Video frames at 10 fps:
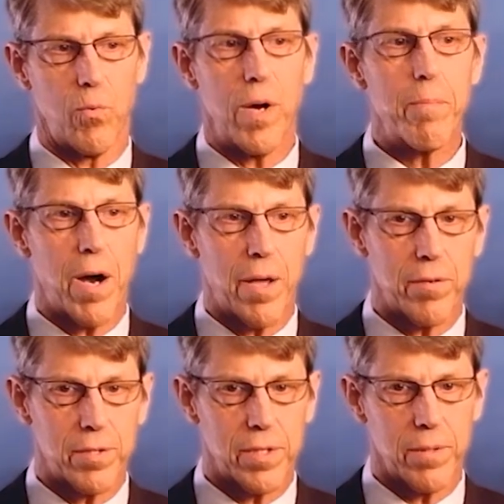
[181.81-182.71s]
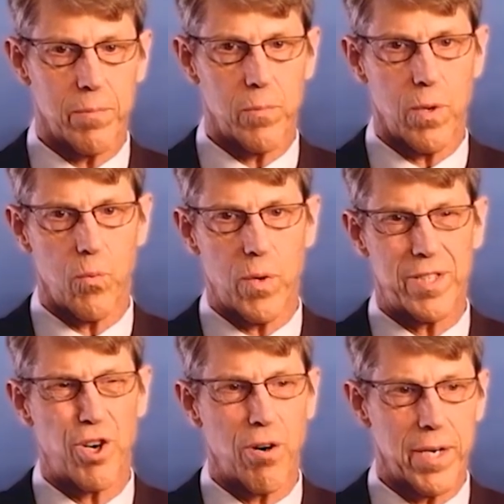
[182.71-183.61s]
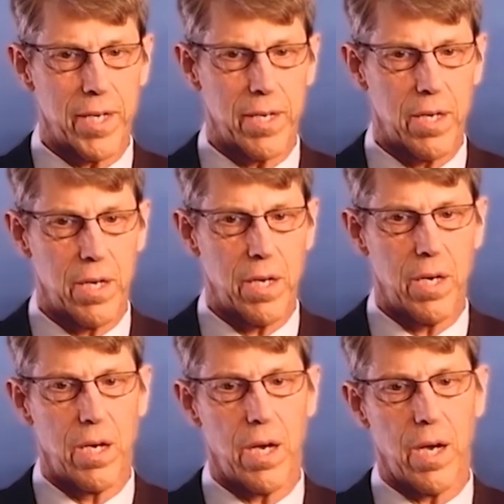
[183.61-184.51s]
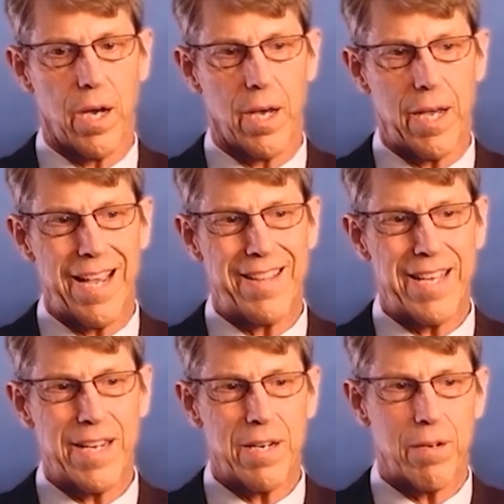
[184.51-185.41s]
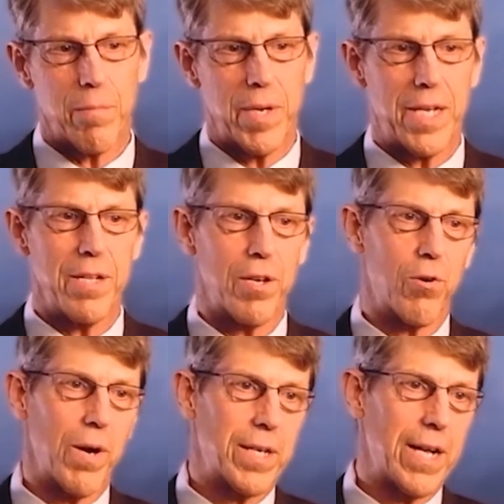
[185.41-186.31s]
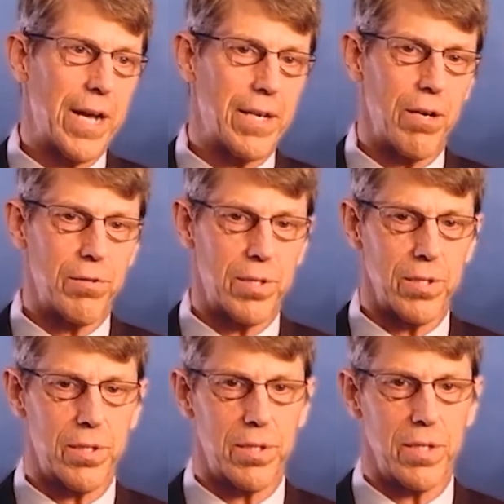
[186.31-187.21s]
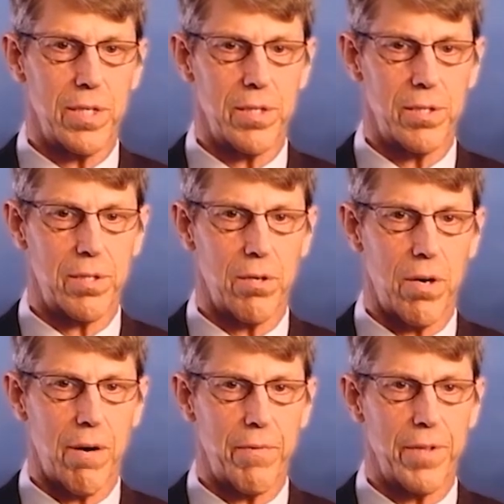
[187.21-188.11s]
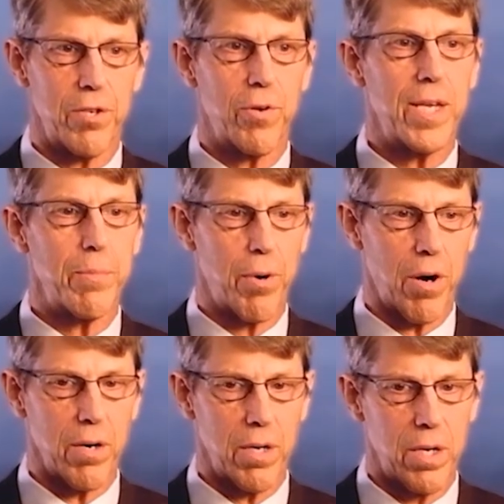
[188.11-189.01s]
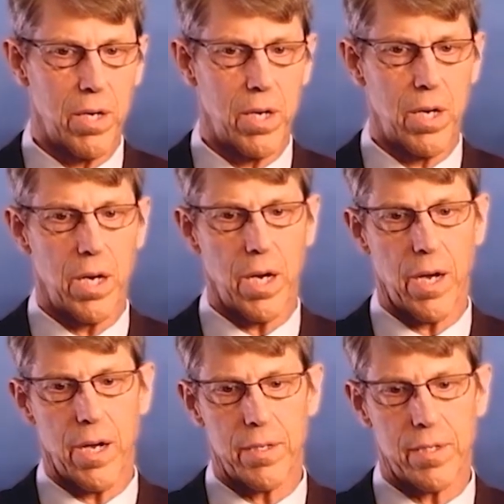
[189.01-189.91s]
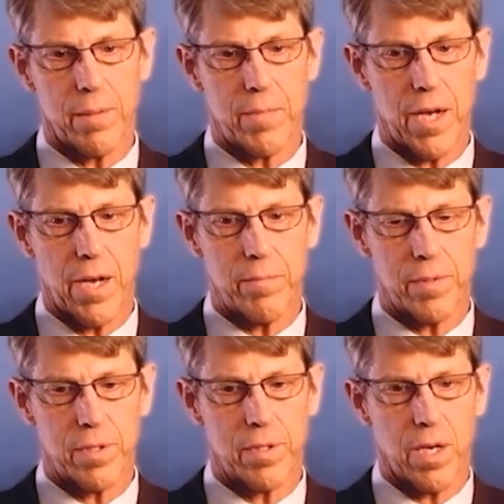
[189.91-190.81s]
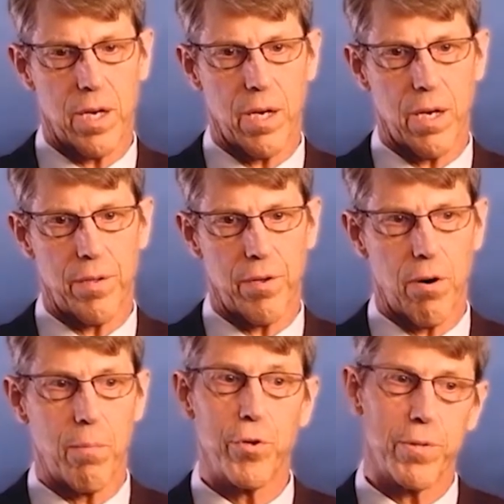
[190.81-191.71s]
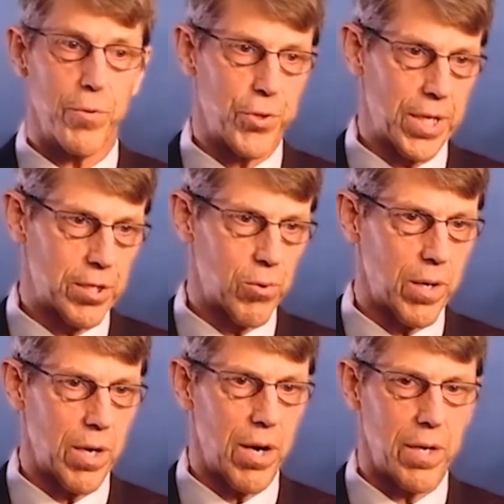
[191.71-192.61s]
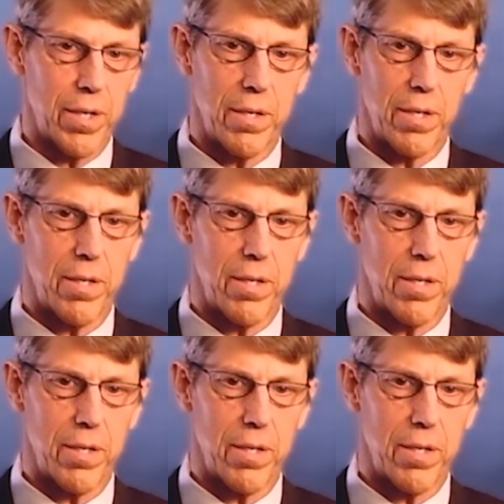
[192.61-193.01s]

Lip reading: what bothers them, what's hurting. And then making the correct diagnosis is often the tricky part. Sometimes there are multiple things going on and